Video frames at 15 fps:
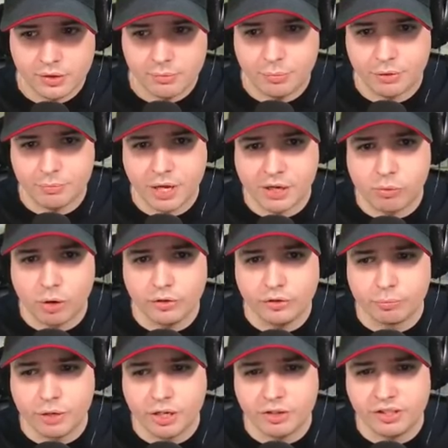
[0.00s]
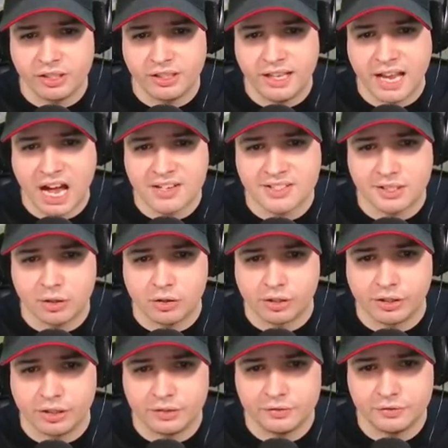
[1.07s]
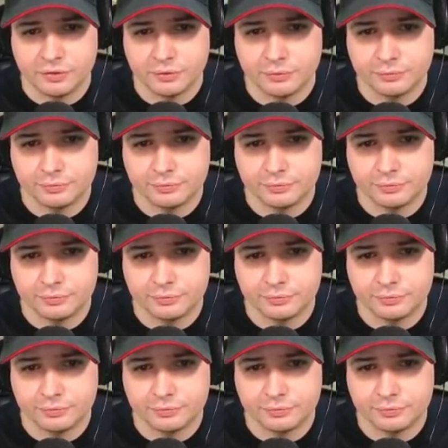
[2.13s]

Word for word: But my Quantum Radar didn't last long enough.